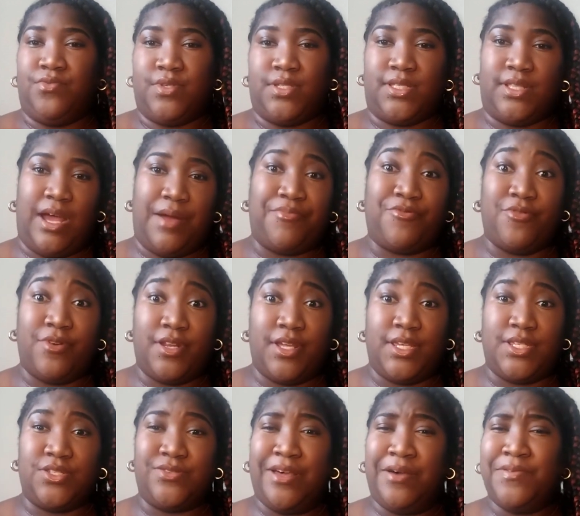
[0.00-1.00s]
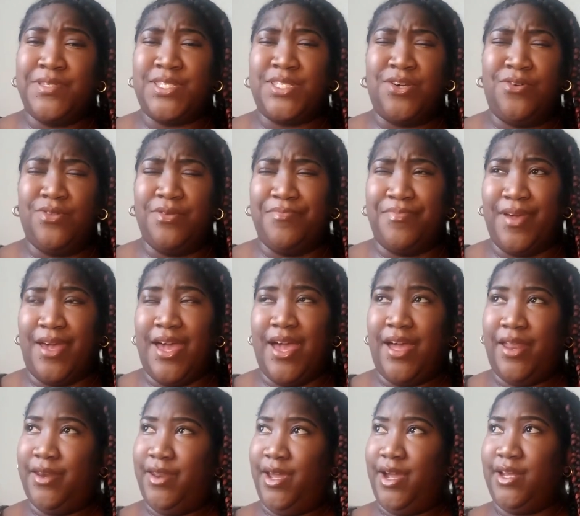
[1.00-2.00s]
it was not pretty. So that was the only
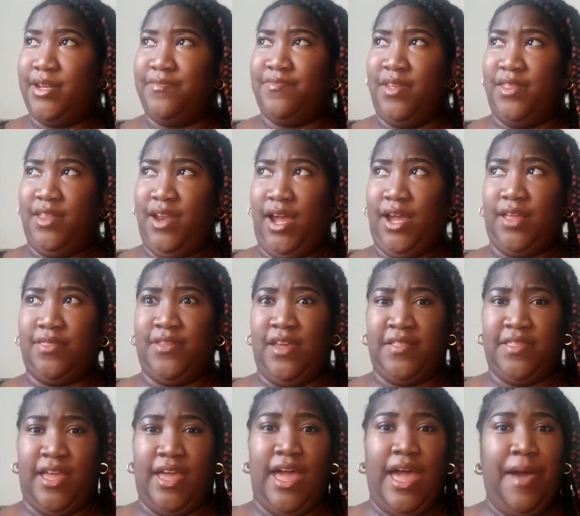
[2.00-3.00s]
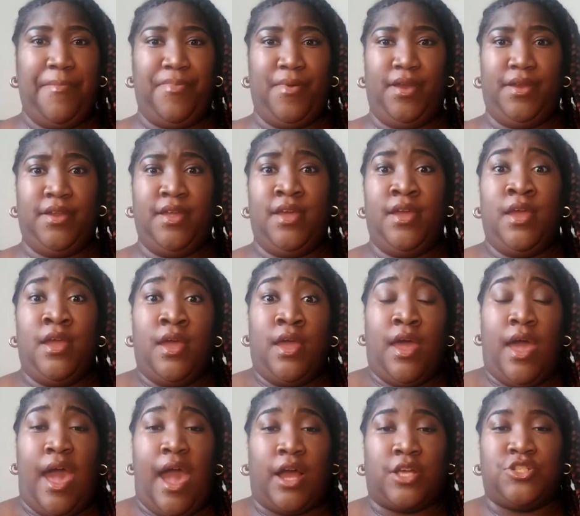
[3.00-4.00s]
bad negative thing that I could think that happened
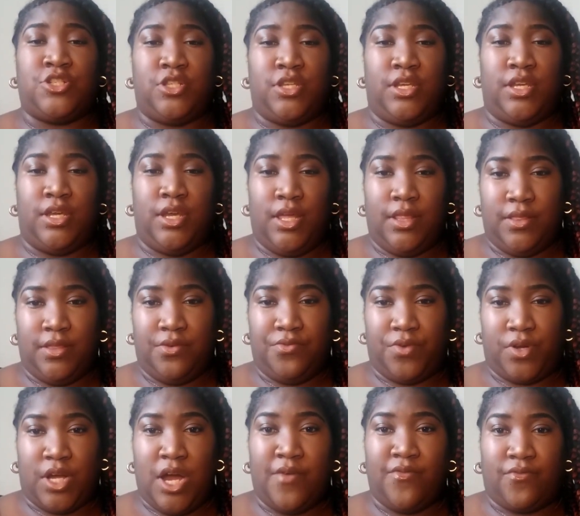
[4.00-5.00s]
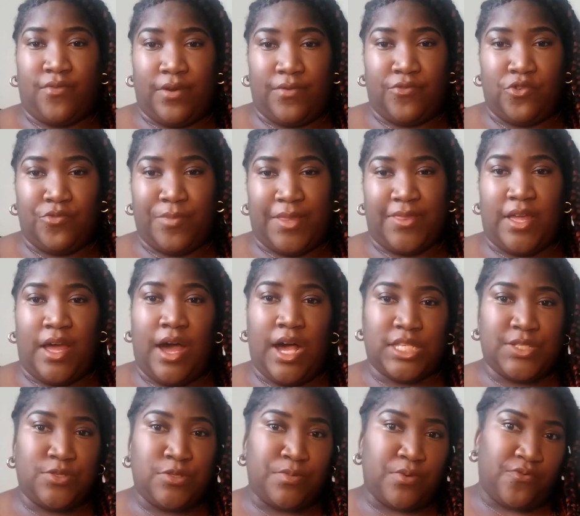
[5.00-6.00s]
actually in the recovery room at the
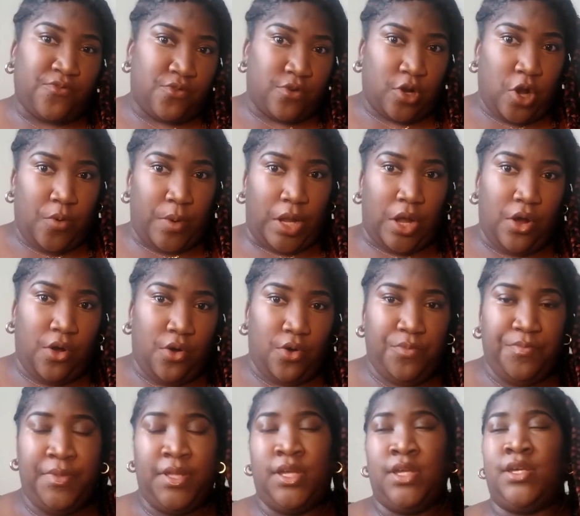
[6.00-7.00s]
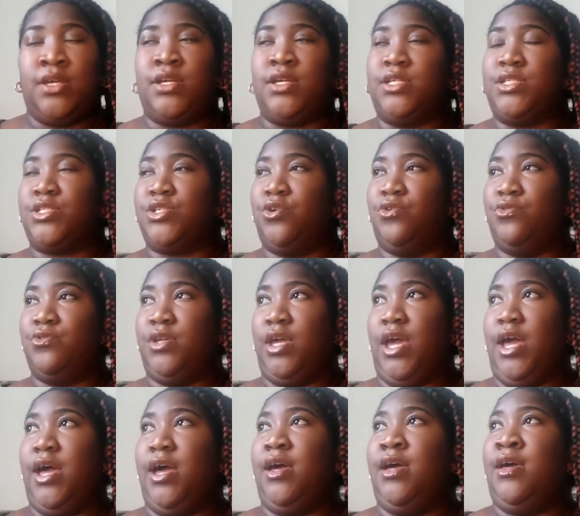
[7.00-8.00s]
hospital before going home. So
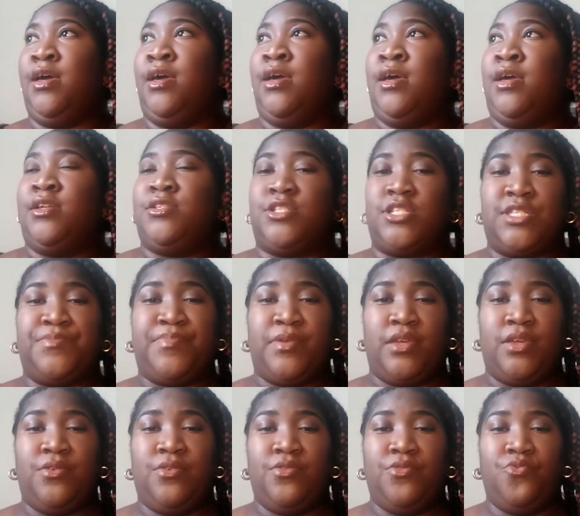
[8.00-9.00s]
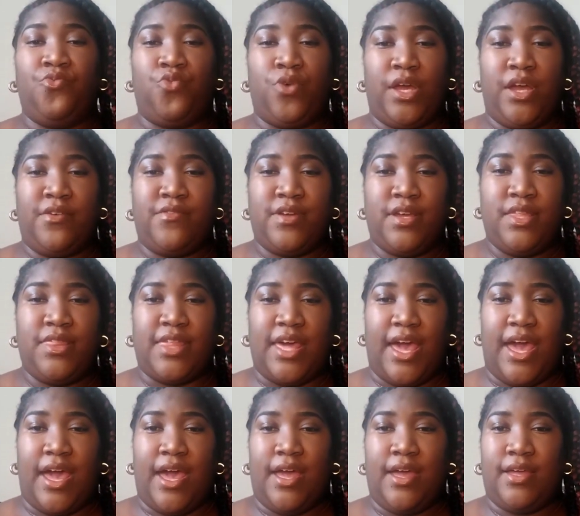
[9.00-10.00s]
yeah, just be wary
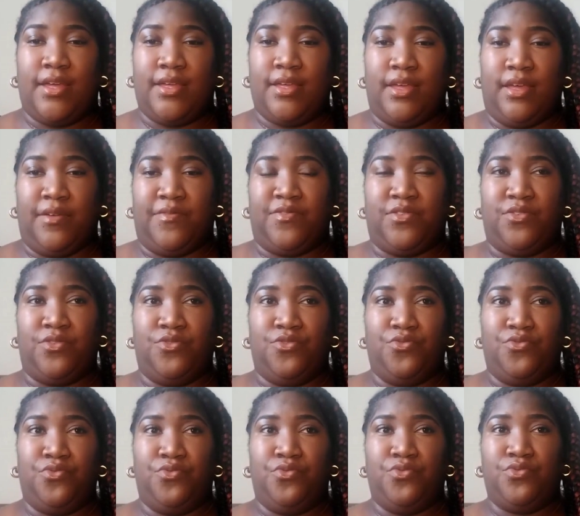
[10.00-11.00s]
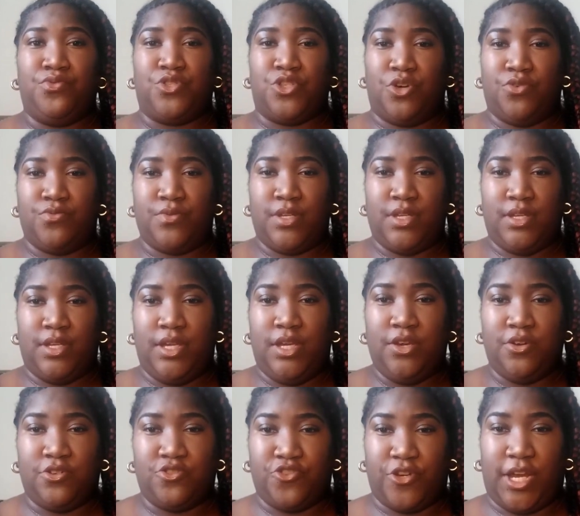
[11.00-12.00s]
that if you don't
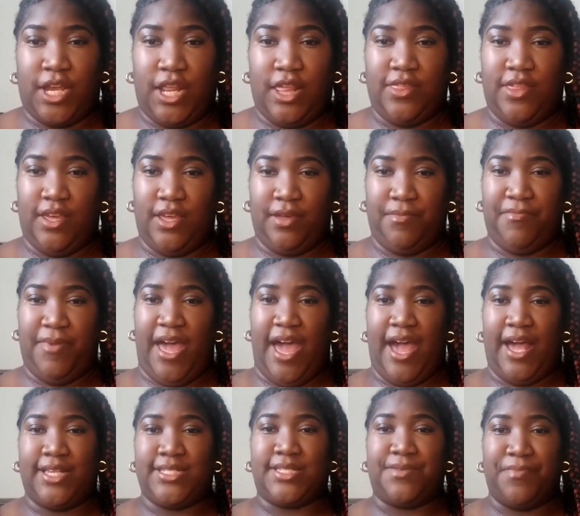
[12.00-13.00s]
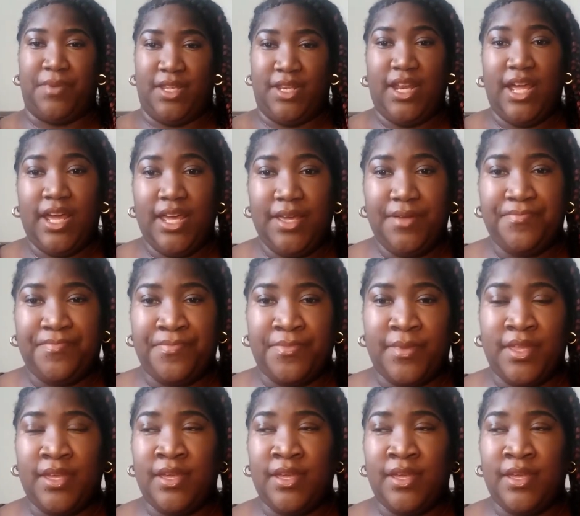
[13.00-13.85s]
eat or drink anything past midnight,